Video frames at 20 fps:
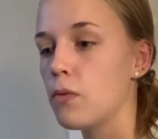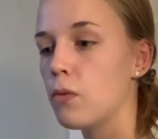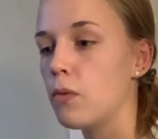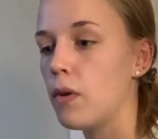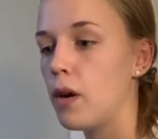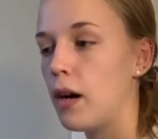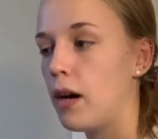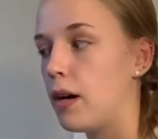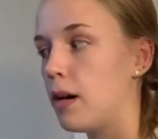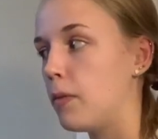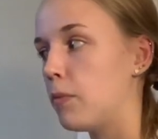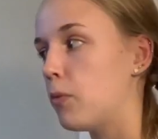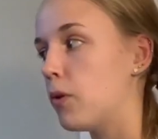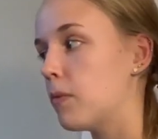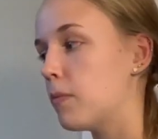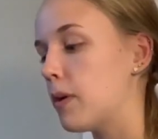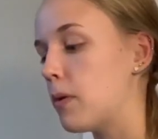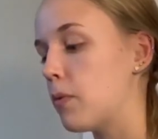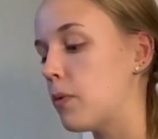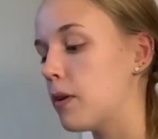
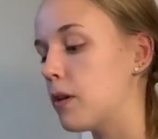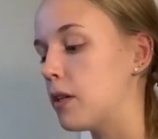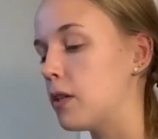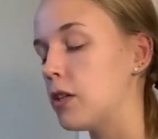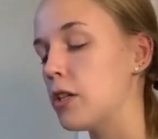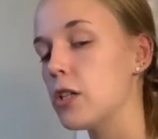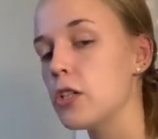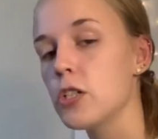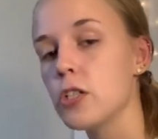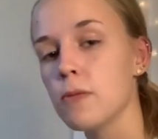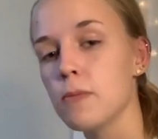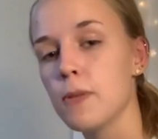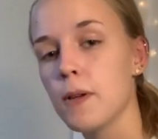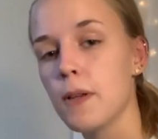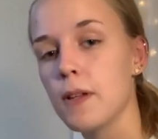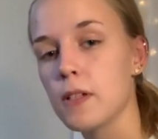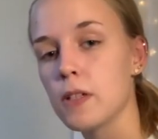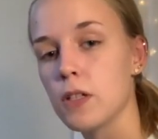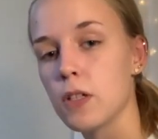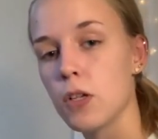one by one on your
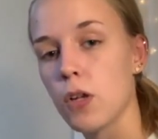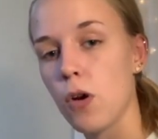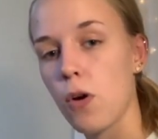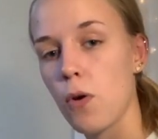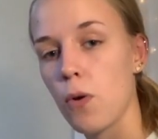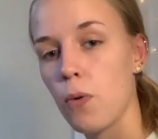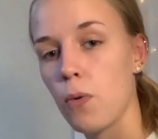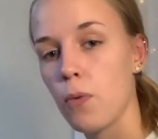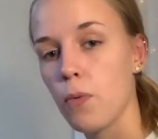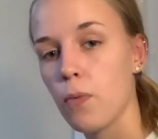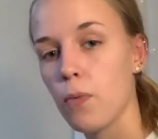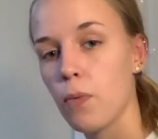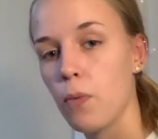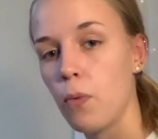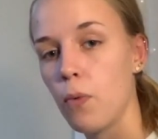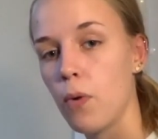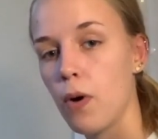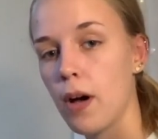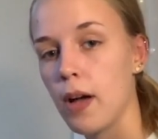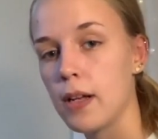instrument to know
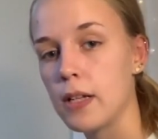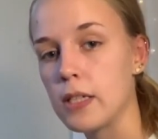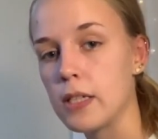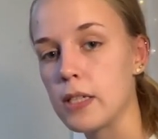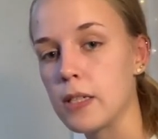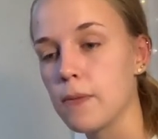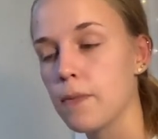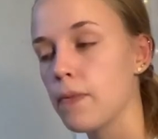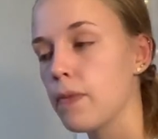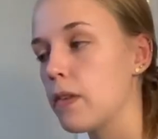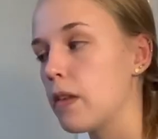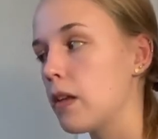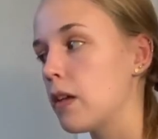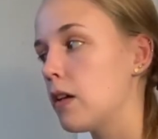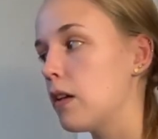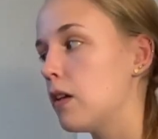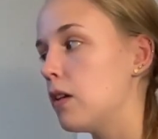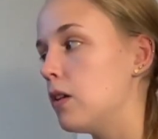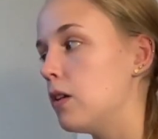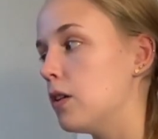what
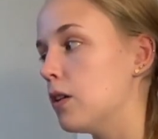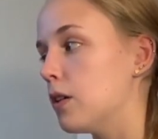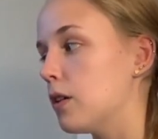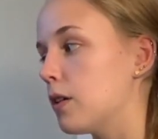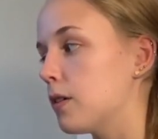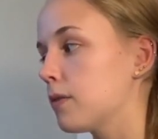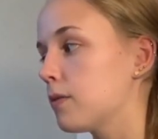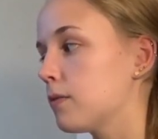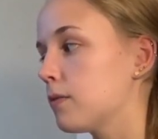the